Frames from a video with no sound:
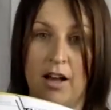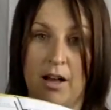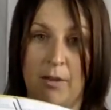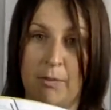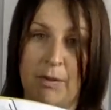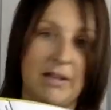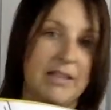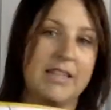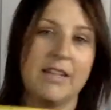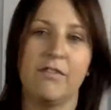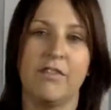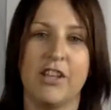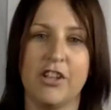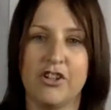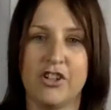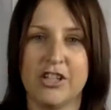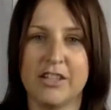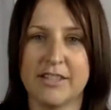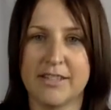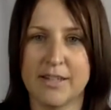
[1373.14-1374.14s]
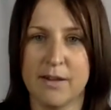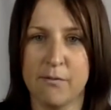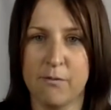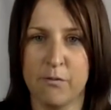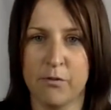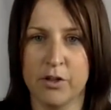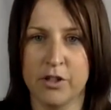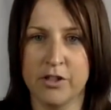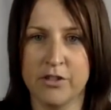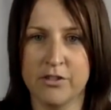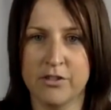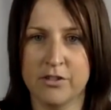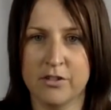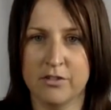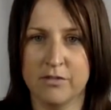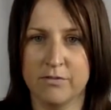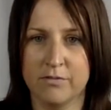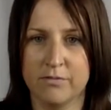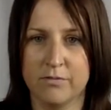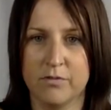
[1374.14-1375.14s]
activity sheets come first,
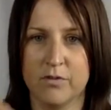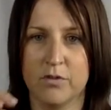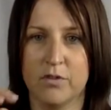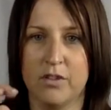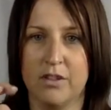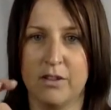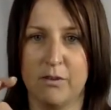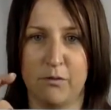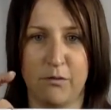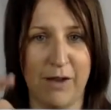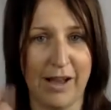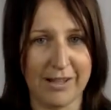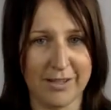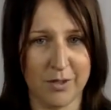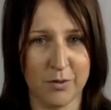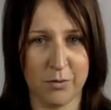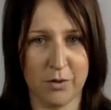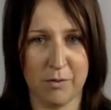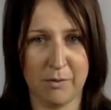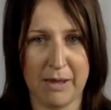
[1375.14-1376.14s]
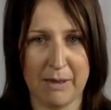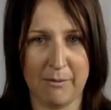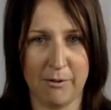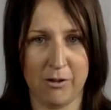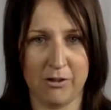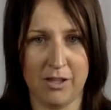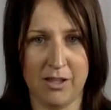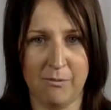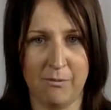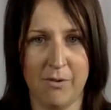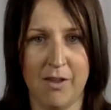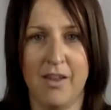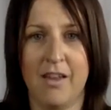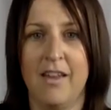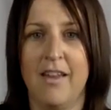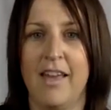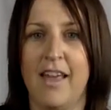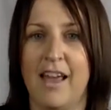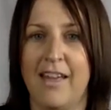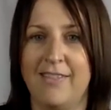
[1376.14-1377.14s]
fastened with a paper clip,
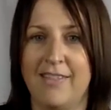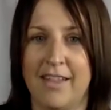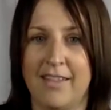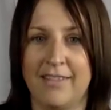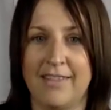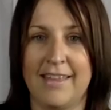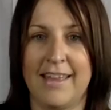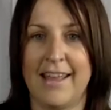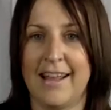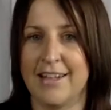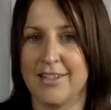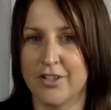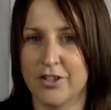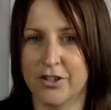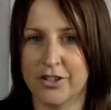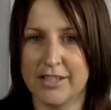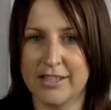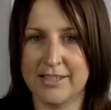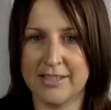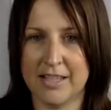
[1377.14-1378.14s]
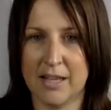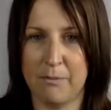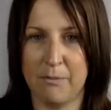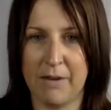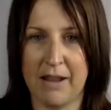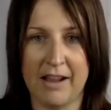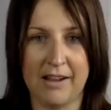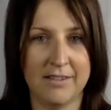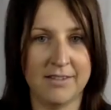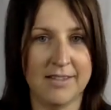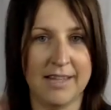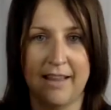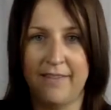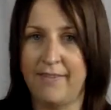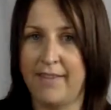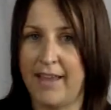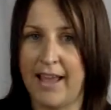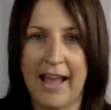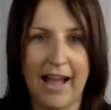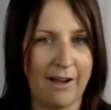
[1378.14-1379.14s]
and then the answer keys come next, and
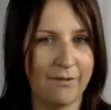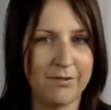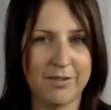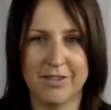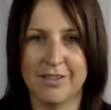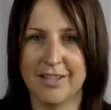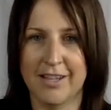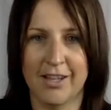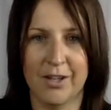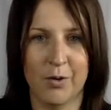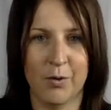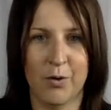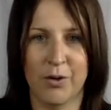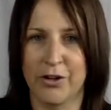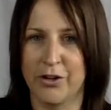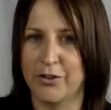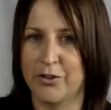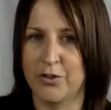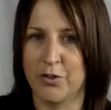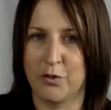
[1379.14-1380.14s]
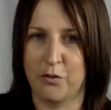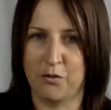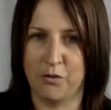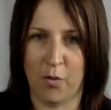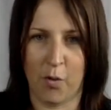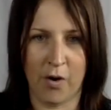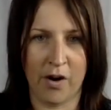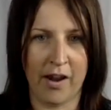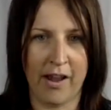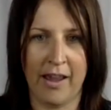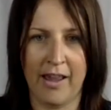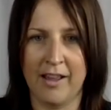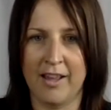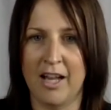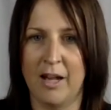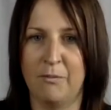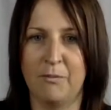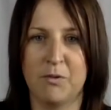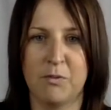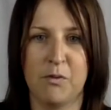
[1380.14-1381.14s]
they have to stay in order. So 4A
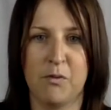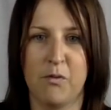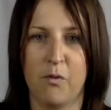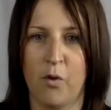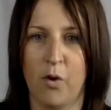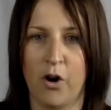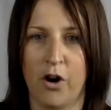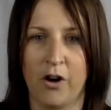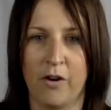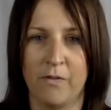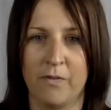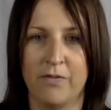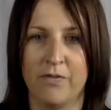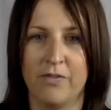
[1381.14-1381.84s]
comes before